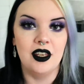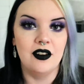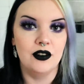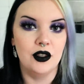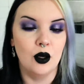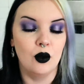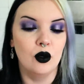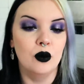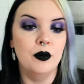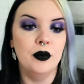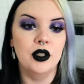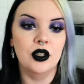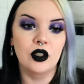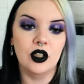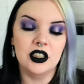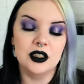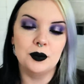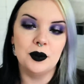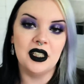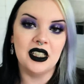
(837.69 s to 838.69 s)
even though it wouldn't be
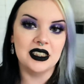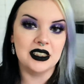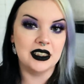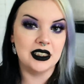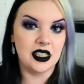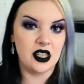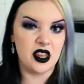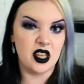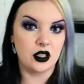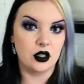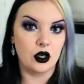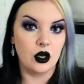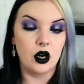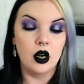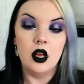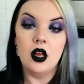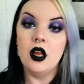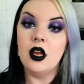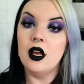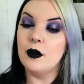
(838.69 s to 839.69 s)
crispy because it is a thicker
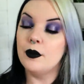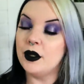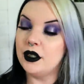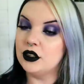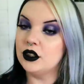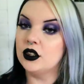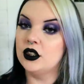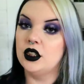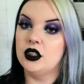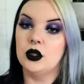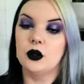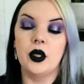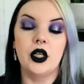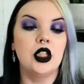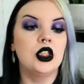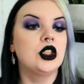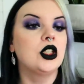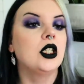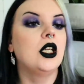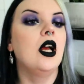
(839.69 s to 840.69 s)
pencil
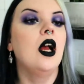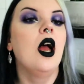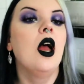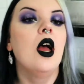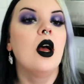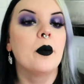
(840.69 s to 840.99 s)
situation.